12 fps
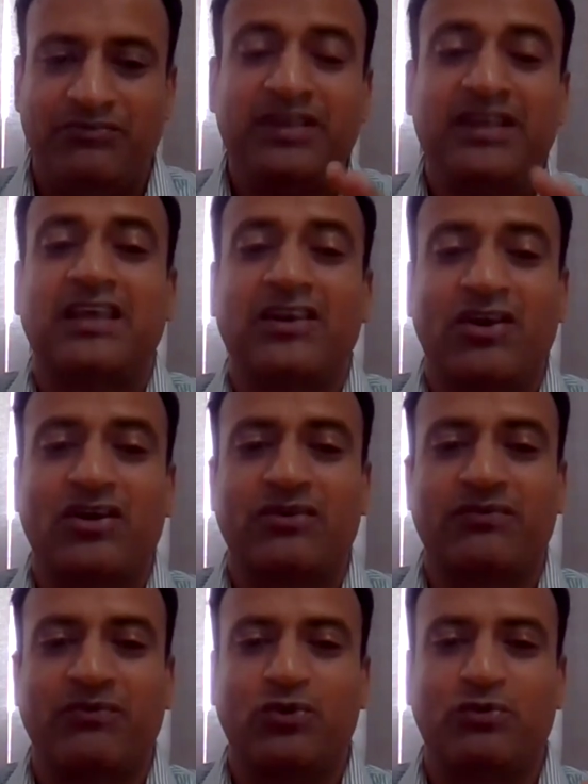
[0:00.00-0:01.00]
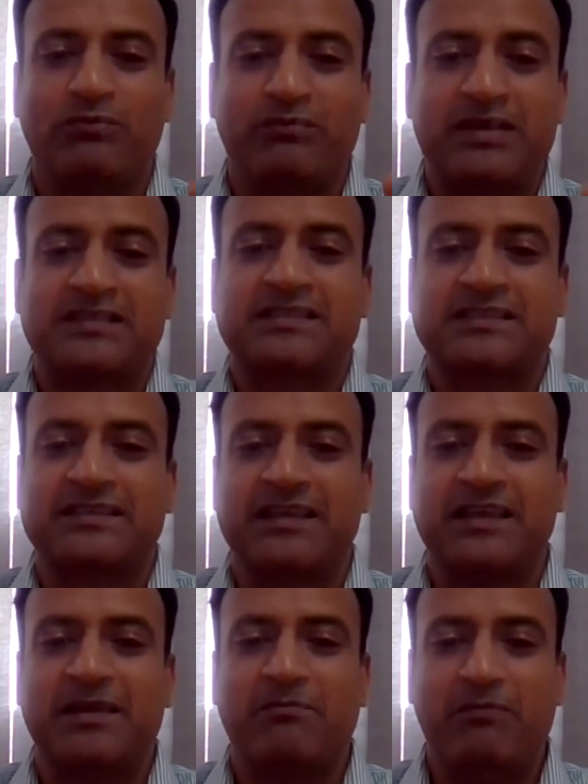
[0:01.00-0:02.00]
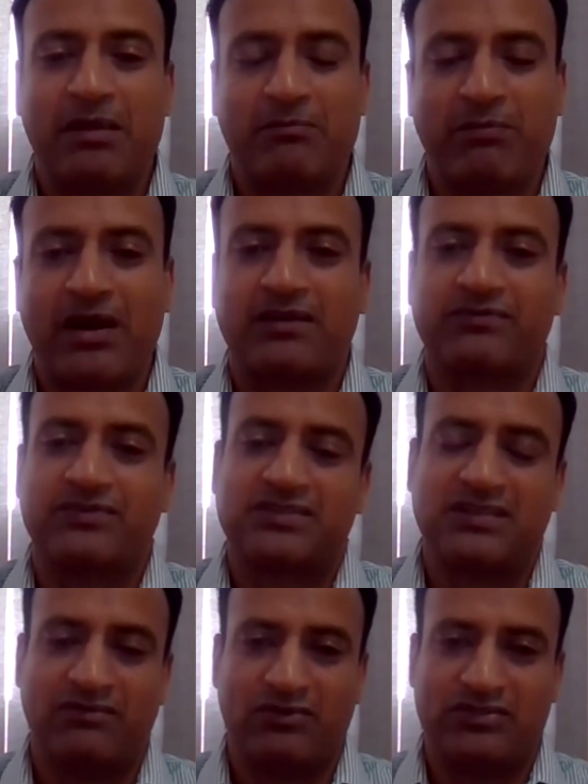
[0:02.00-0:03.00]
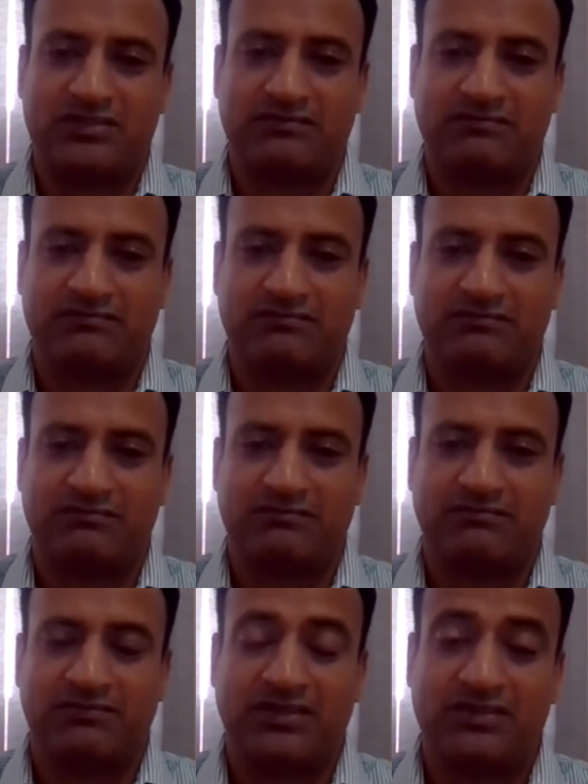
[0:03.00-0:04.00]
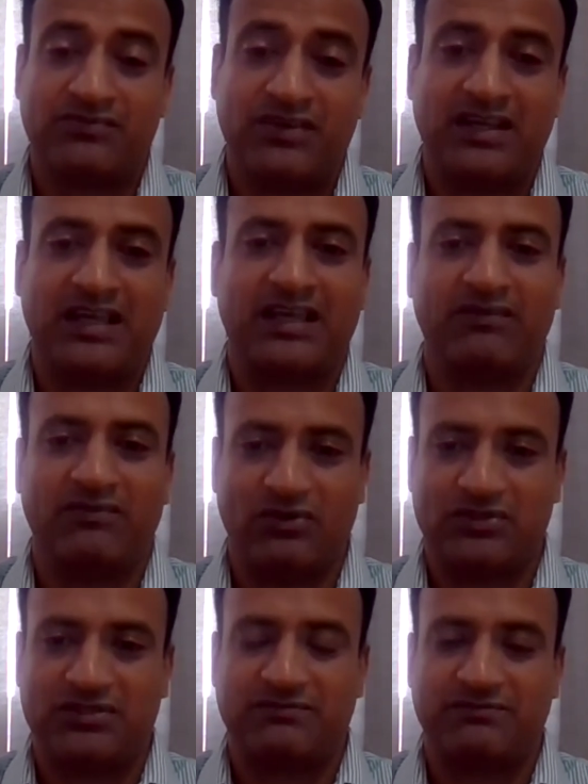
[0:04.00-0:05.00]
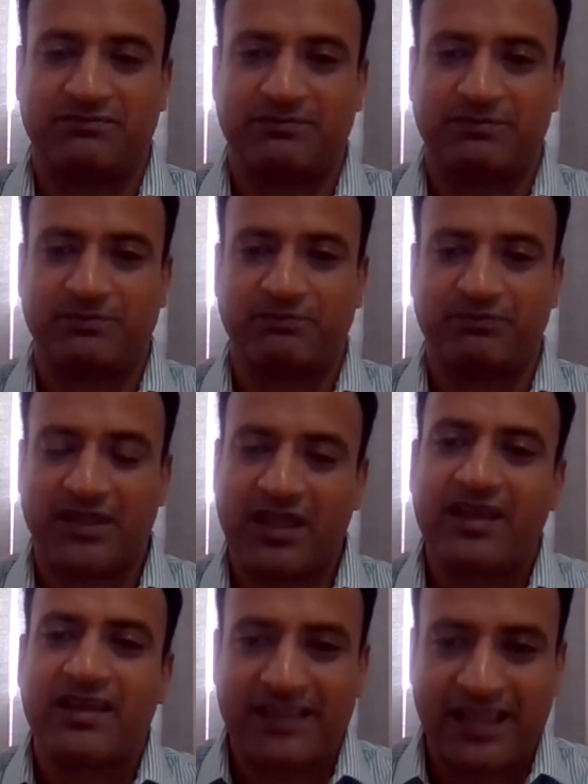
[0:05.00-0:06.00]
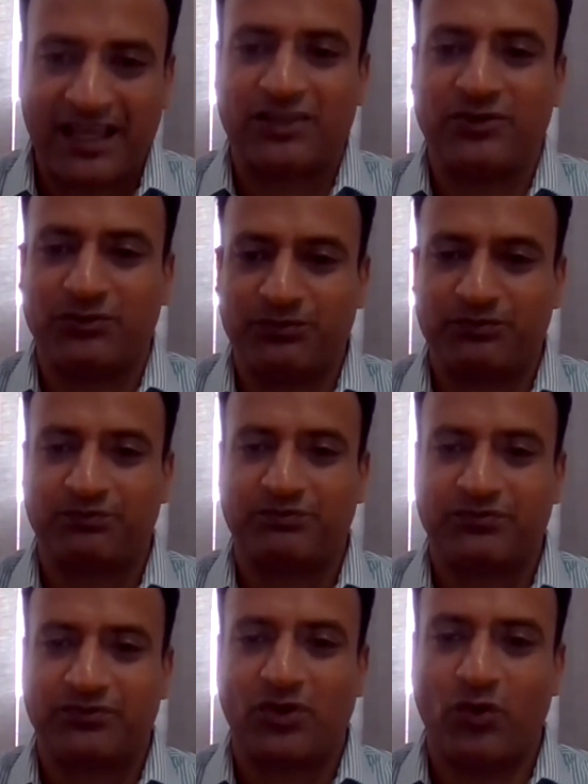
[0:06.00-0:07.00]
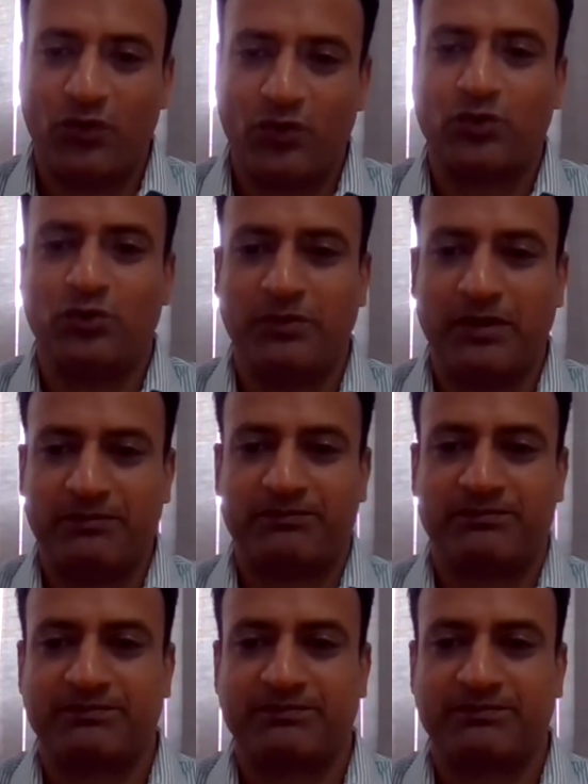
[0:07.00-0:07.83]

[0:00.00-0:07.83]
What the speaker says: we cannot afford to miss being part of this revolution, this fintech revolution. Thank you. Over to you, ma'am.